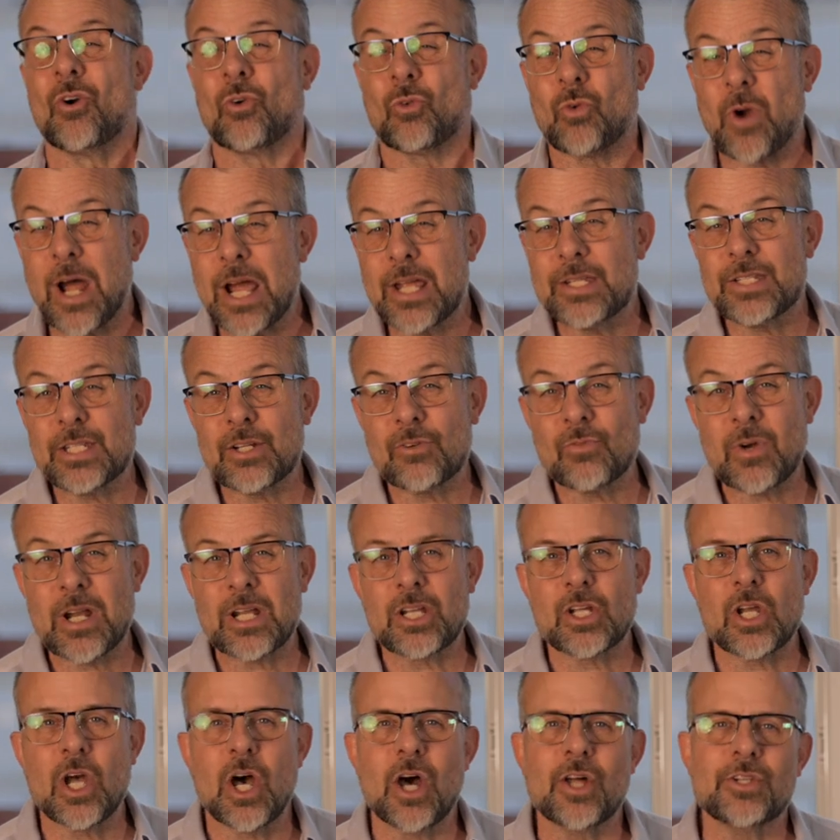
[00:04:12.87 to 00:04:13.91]
rising
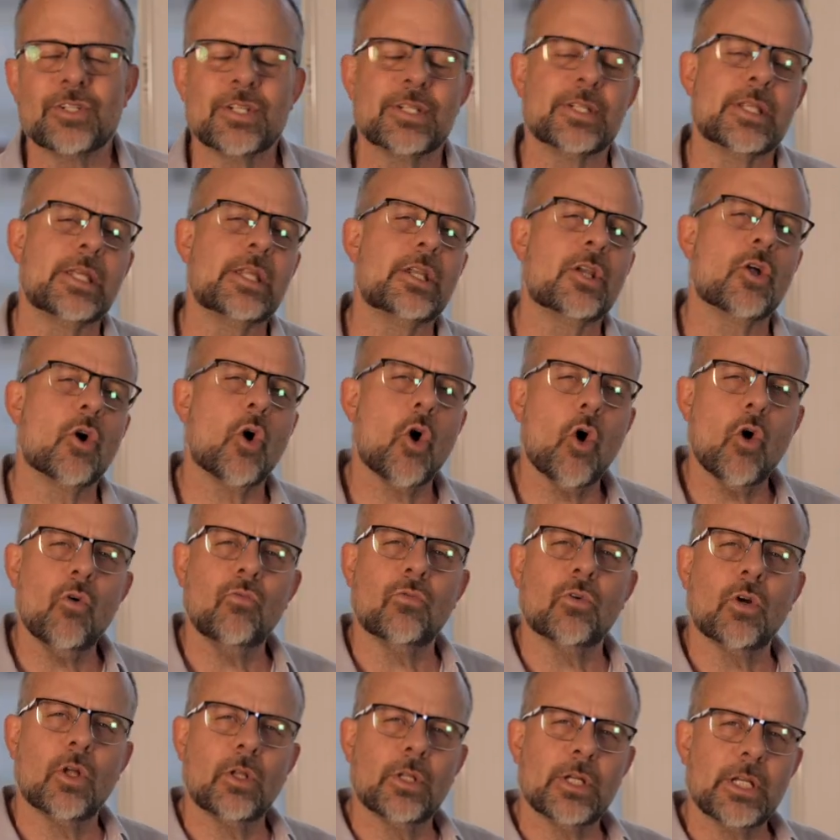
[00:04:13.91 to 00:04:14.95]
rent costs, and an
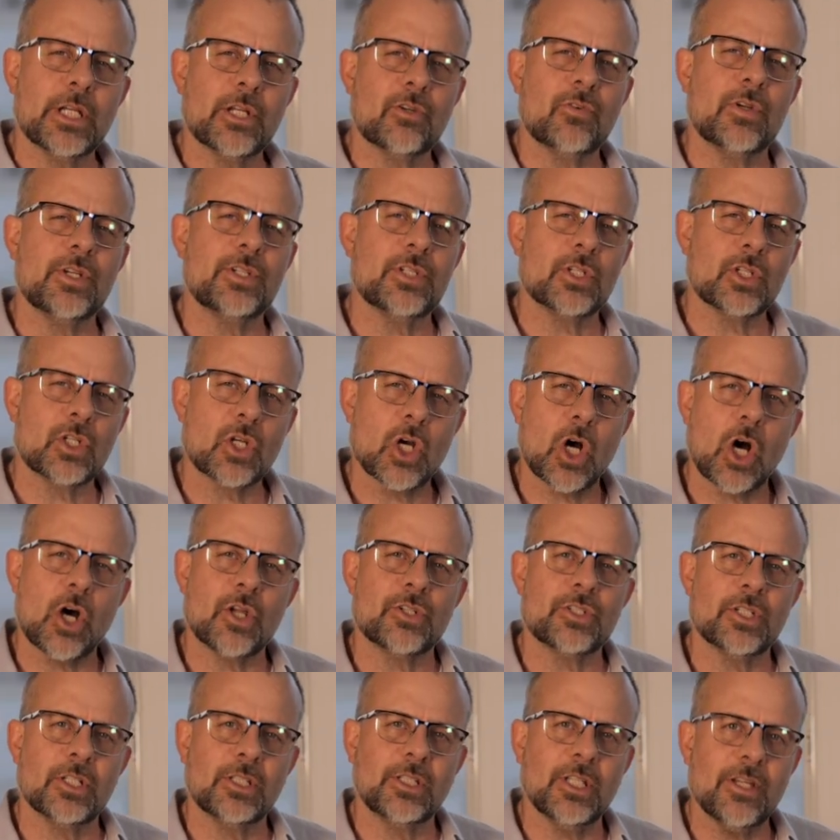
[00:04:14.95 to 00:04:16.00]
overall increase in
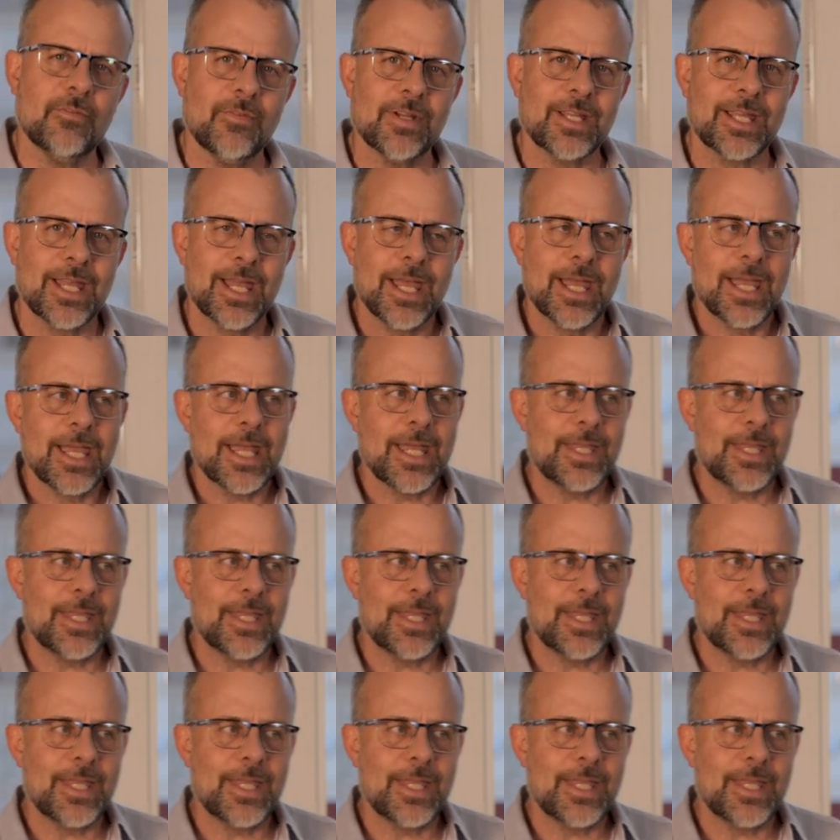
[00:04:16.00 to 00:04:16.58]
cost of living,